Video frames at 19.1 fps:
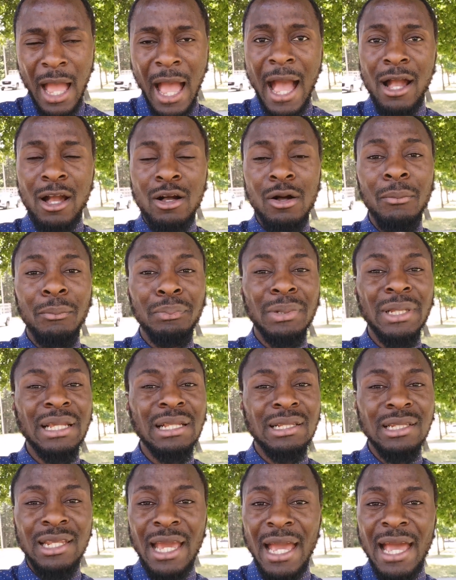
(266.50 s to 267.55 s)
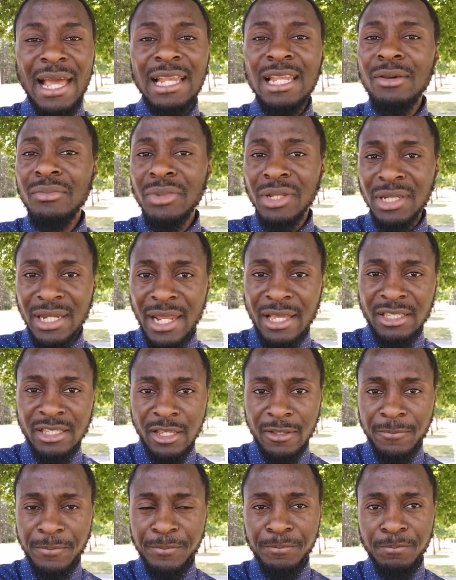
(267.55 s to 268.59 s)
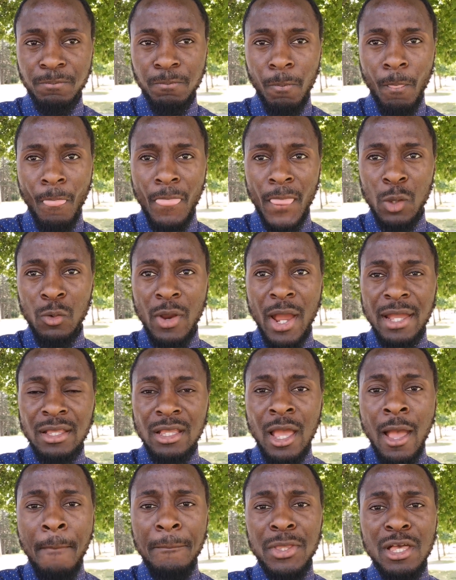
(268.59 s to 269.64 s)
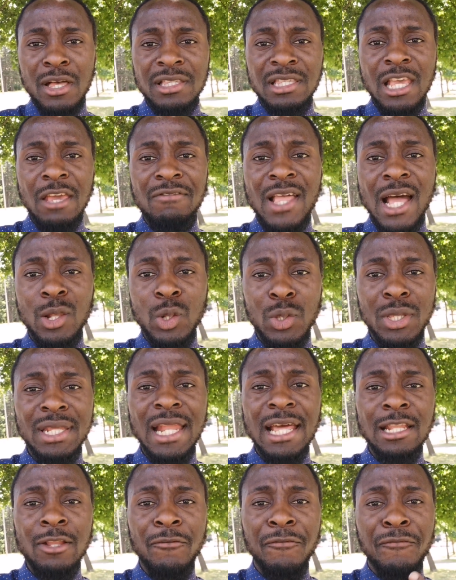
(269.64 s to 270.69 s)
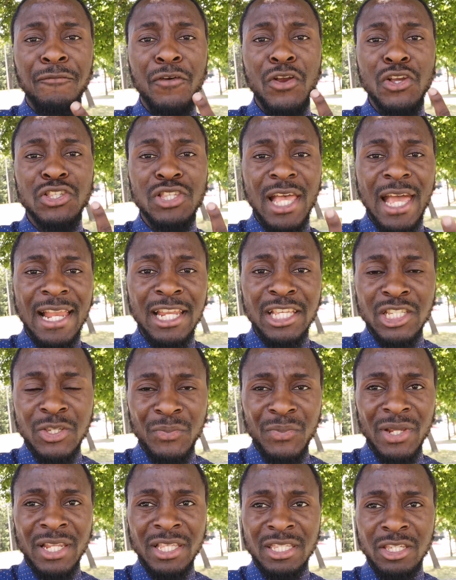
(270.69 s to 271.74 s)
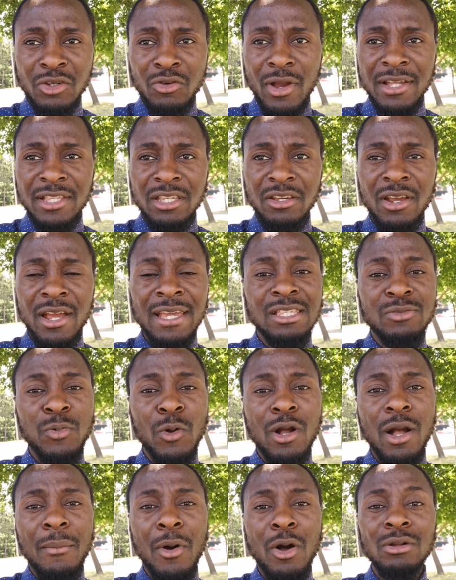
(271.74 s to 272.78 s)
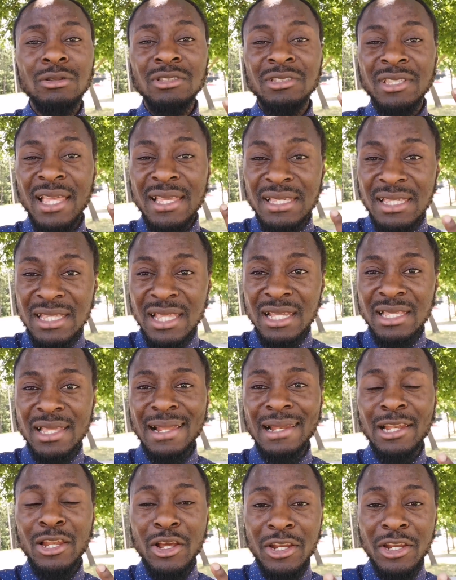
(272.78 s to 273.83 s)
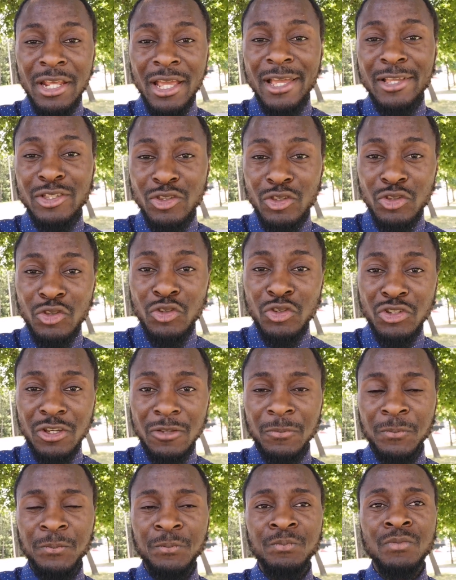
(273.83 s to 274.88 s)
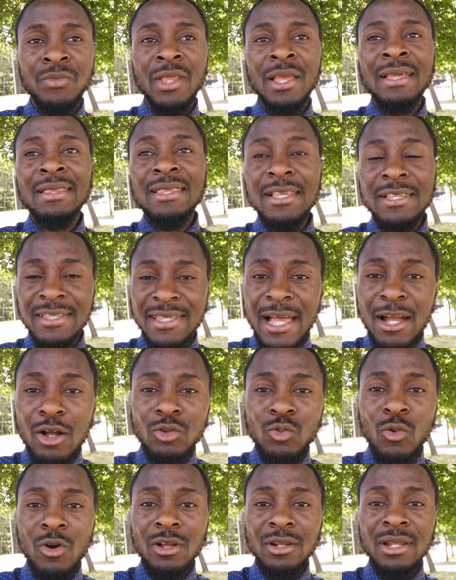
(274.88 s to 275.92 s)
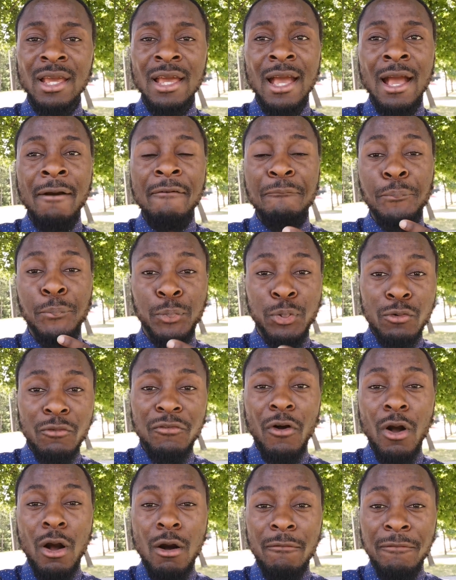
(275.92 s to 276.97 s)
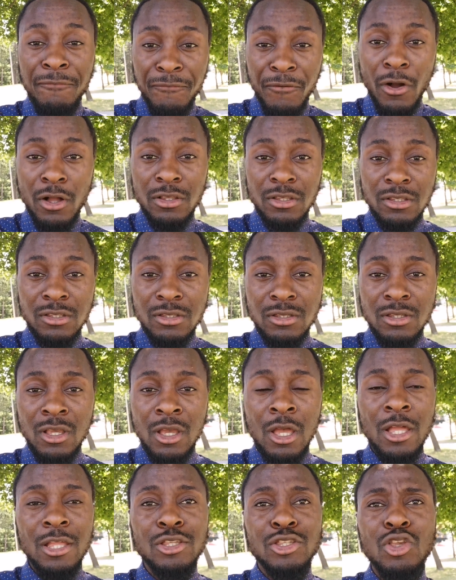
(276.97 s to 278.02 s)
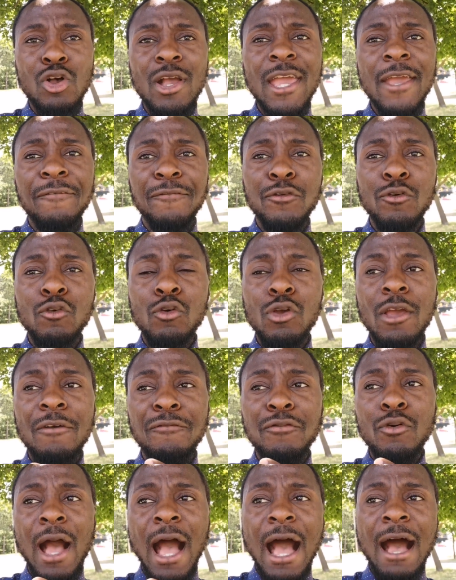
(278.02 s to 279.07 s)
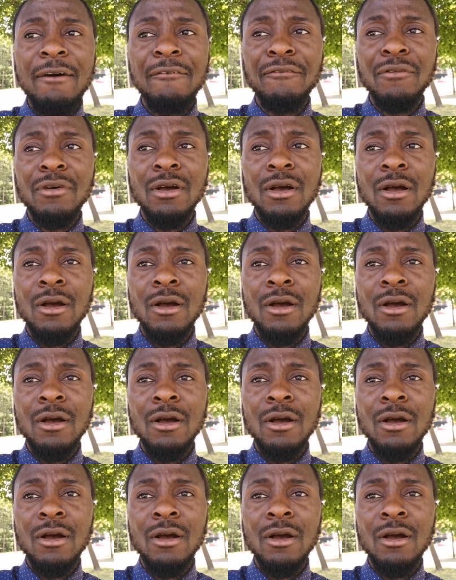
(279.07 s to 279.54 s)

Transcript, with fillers: are completely eliminated right because if they're looking at the first eligibility criteria he spoke about designated learning institution the second one proof of funds and so if you if you have